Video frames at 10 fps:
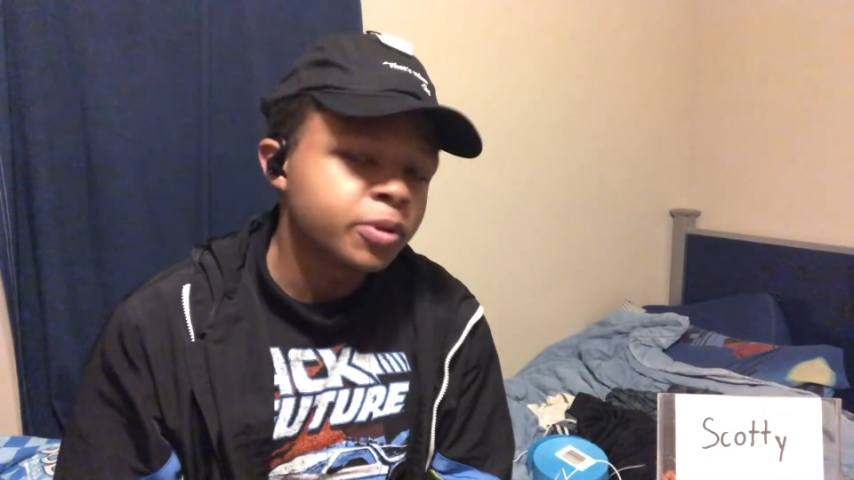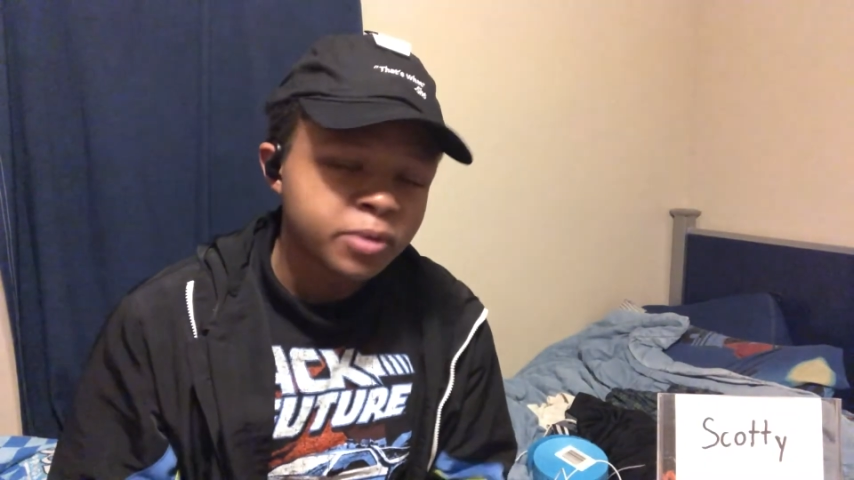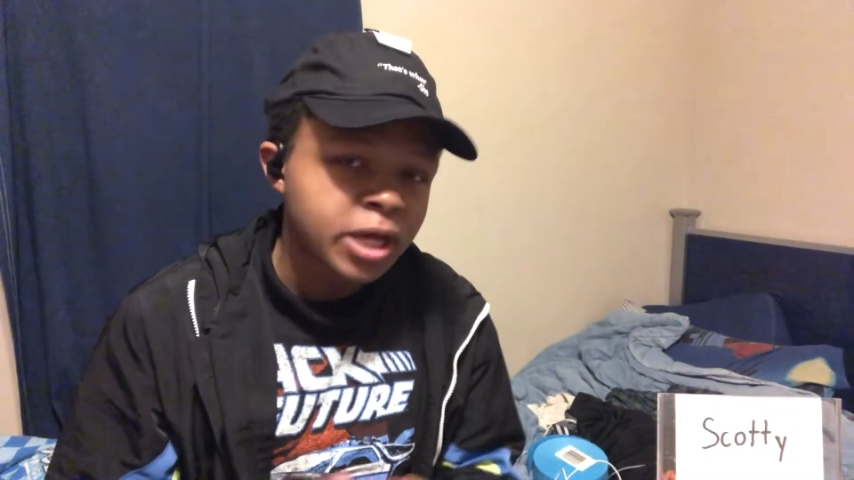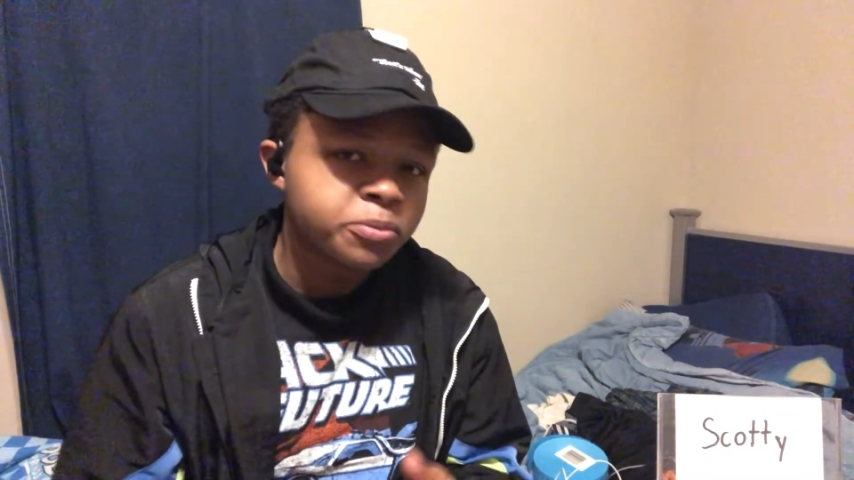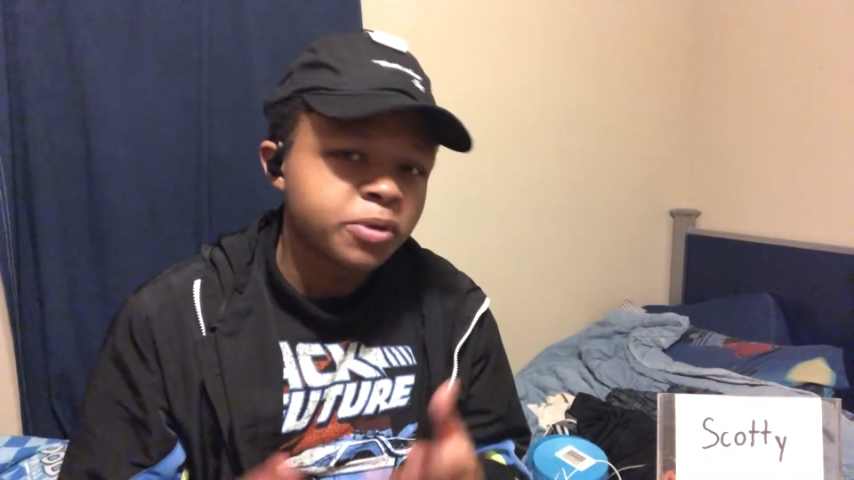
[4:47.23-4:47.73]

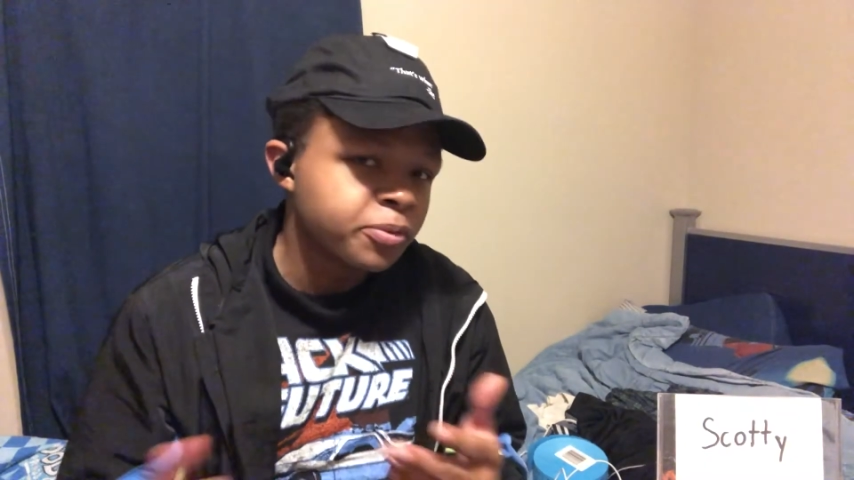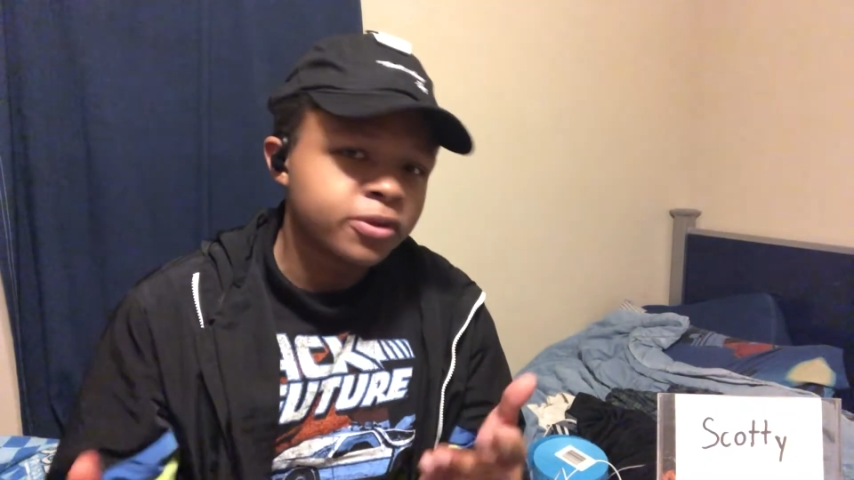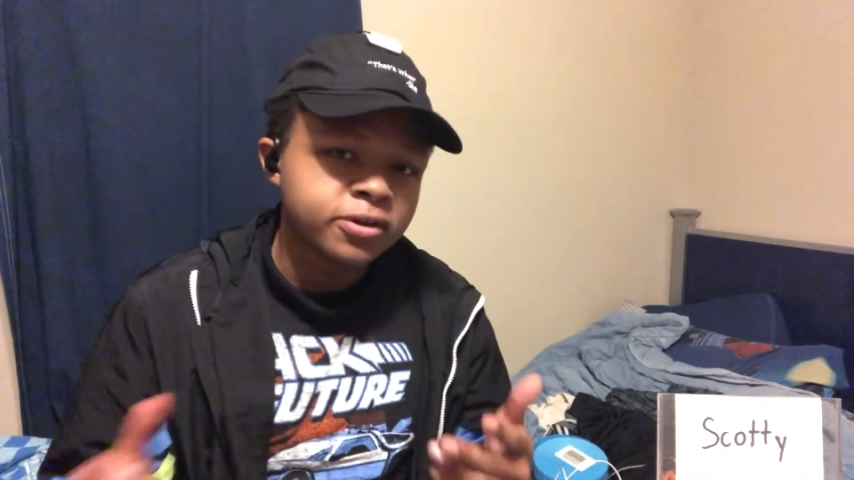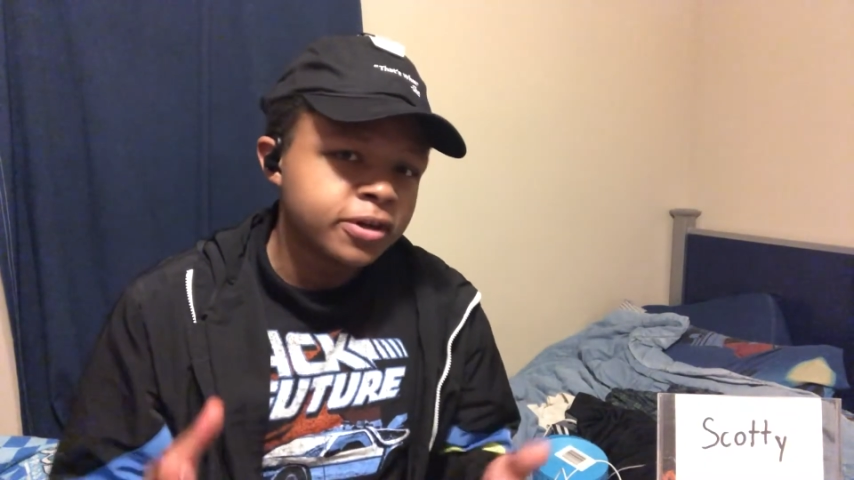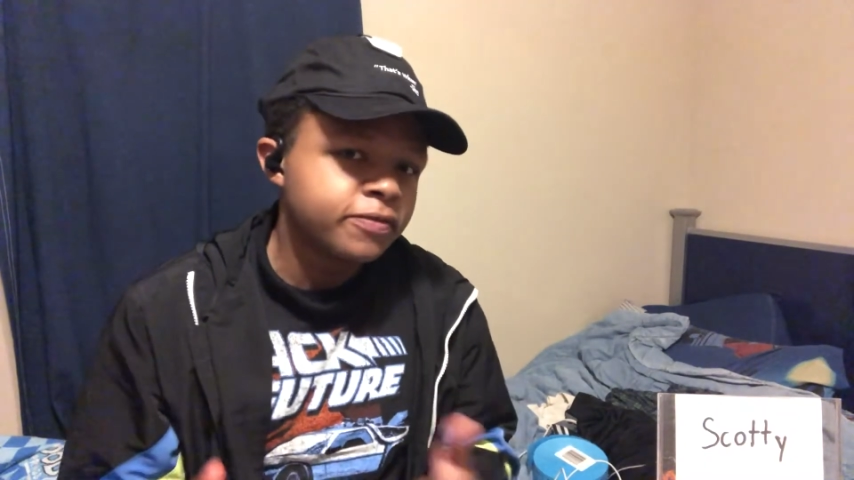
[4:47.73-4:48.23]
and people
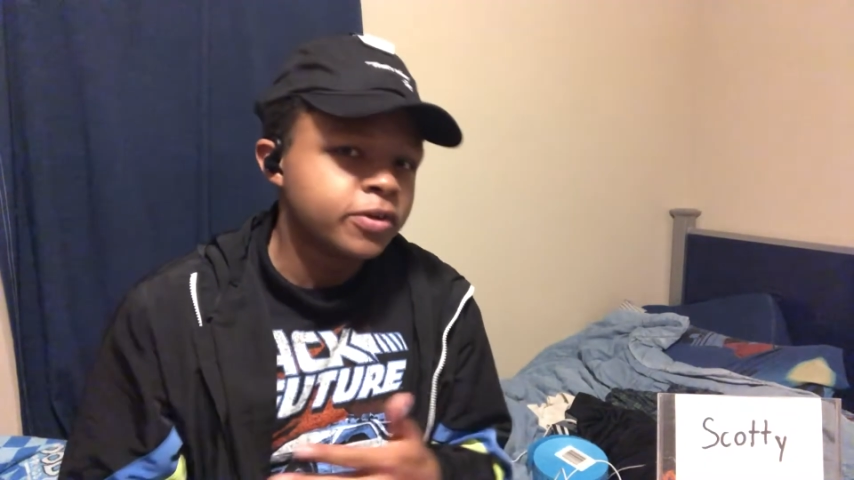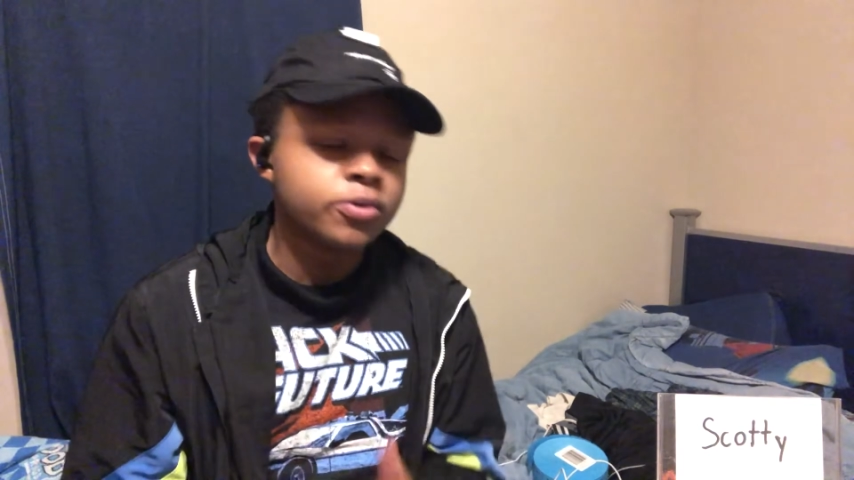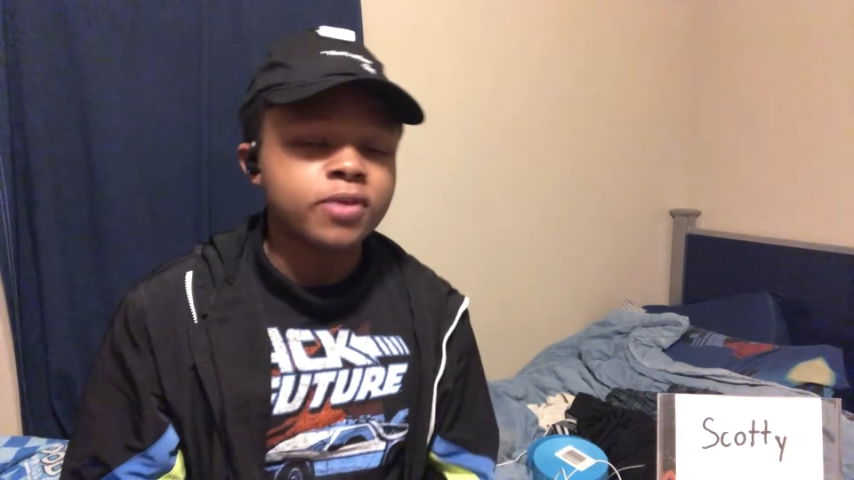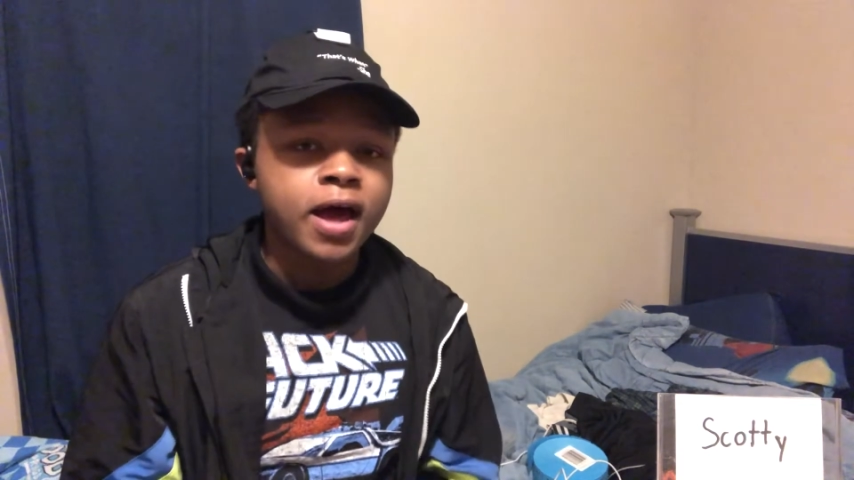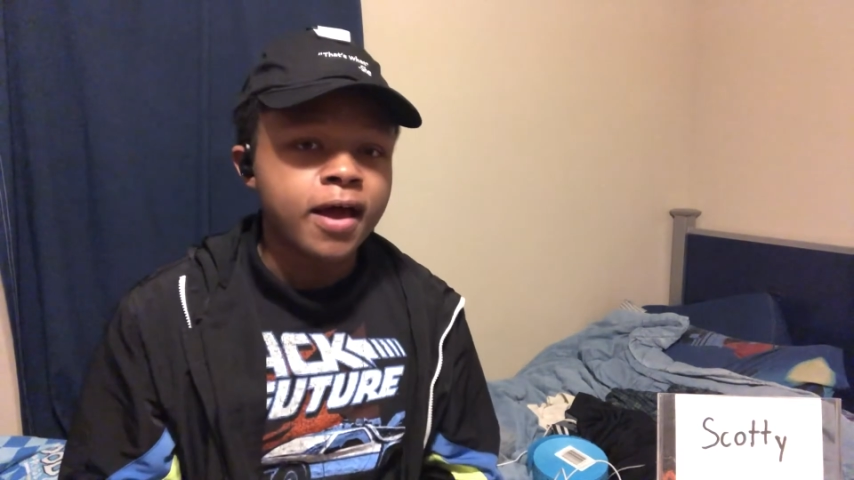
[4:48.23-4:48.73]
couldn't even do
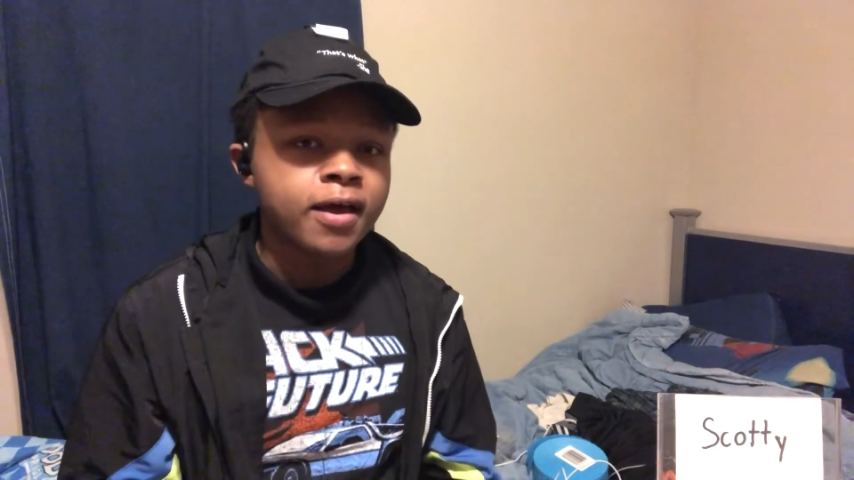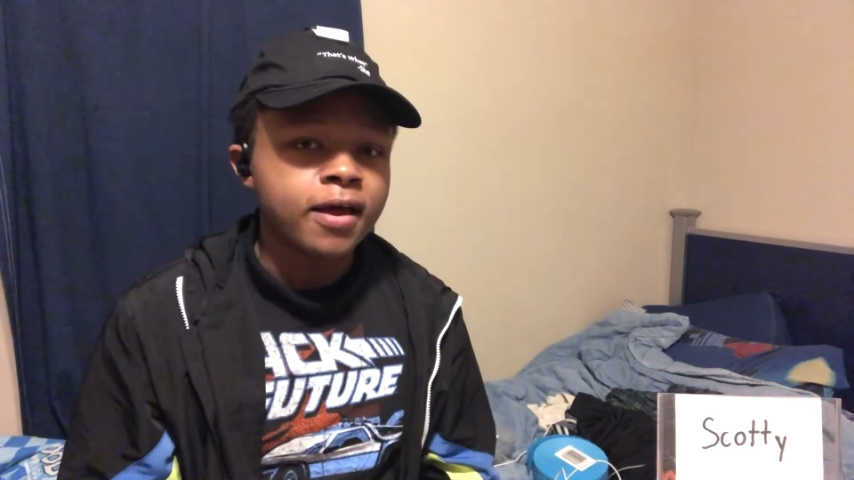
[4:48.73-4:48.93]
that.